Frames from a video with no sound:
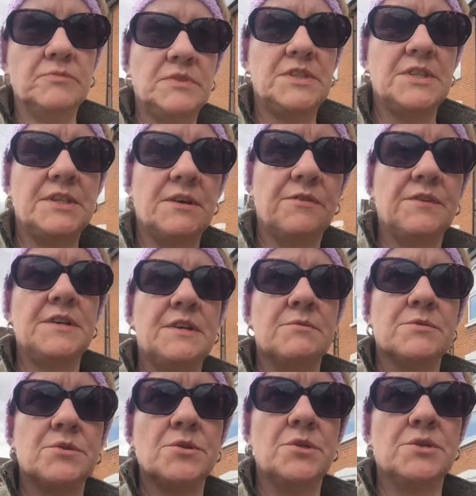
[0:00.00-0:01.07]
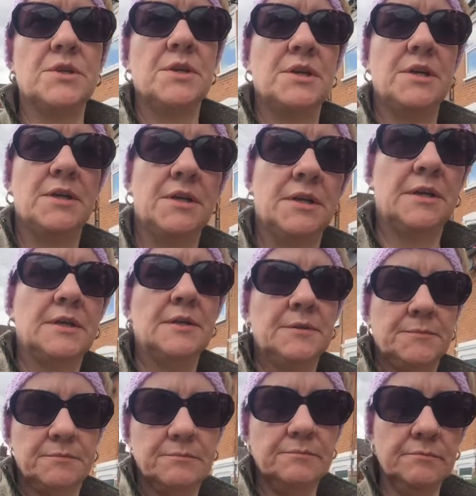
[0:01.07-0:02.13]
Did y'all think it was good?
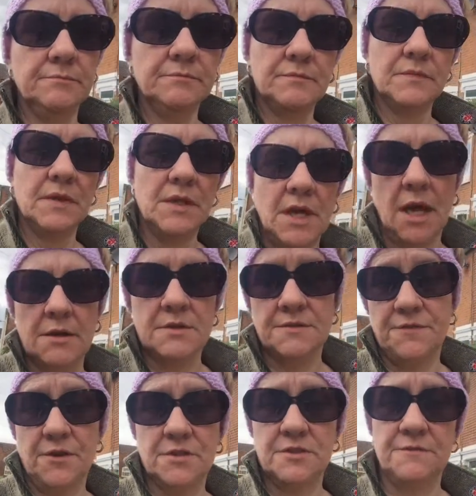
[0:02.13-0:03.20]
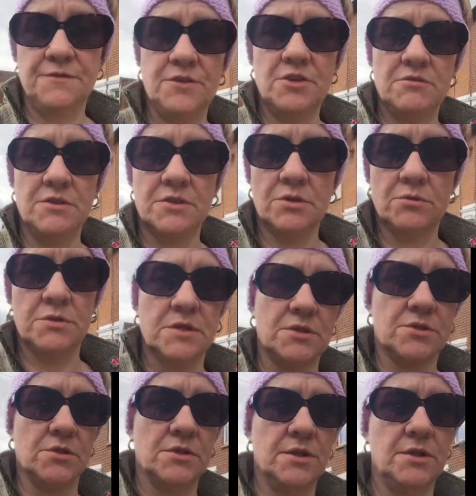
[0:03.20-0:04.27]
Yeah, it's Fast and Furious. Of course it's
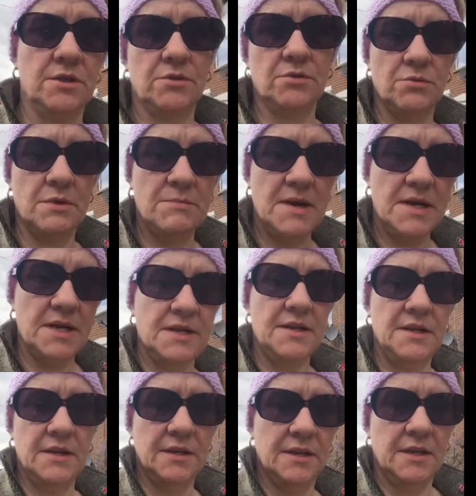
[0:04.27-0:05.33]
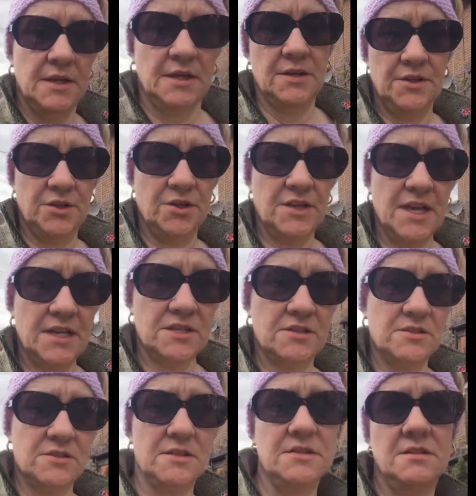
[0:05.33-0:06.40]
good. Look at all the men and the good
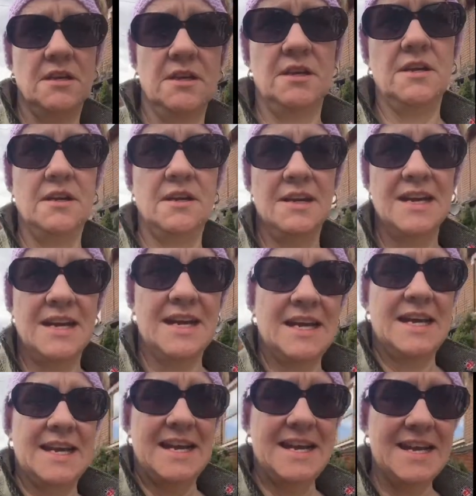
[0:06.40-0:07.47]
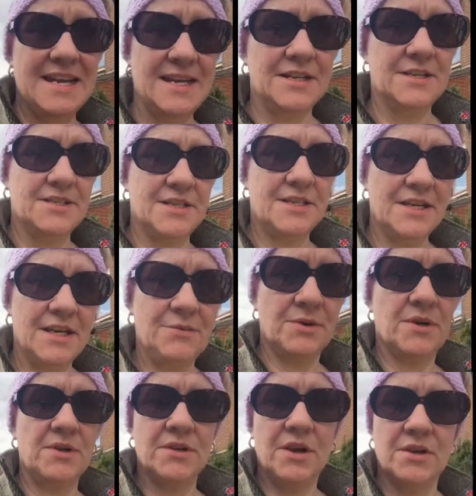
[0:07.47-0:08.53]
actors in it. Today we're
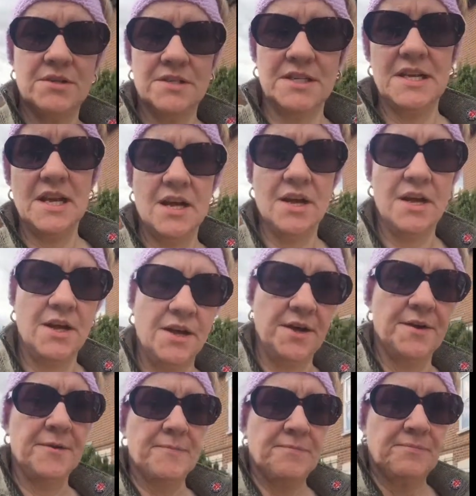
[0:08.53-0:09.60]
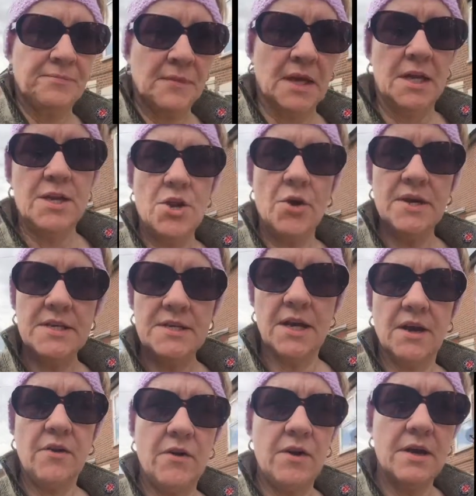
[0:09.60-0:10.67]
going to go see Nine
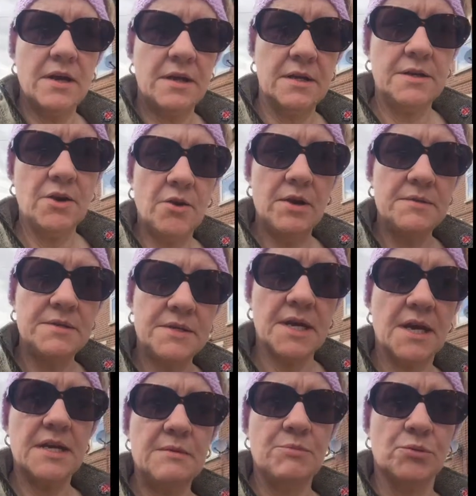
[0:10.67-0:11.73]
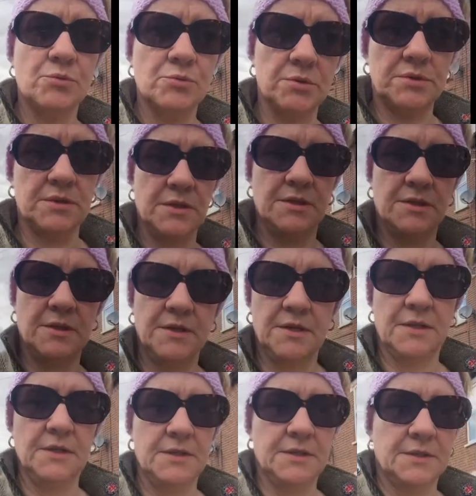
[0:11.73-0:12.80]
Tables.
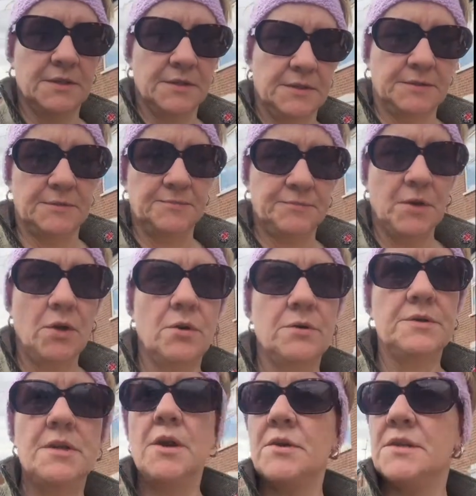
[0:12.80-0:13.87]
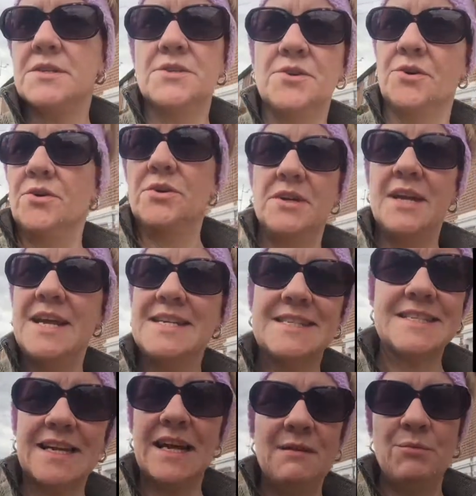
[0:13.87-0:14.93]
Oh, no, it's not. It's
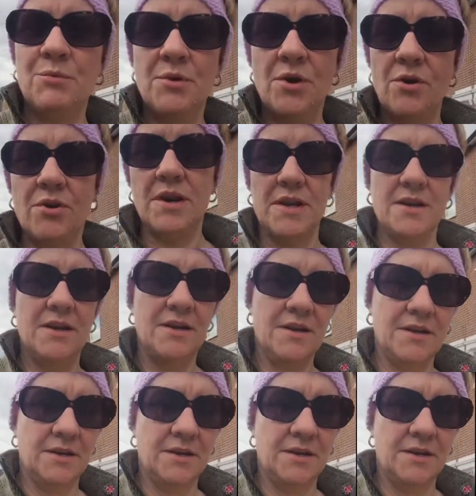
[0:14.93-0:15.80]
Table 9.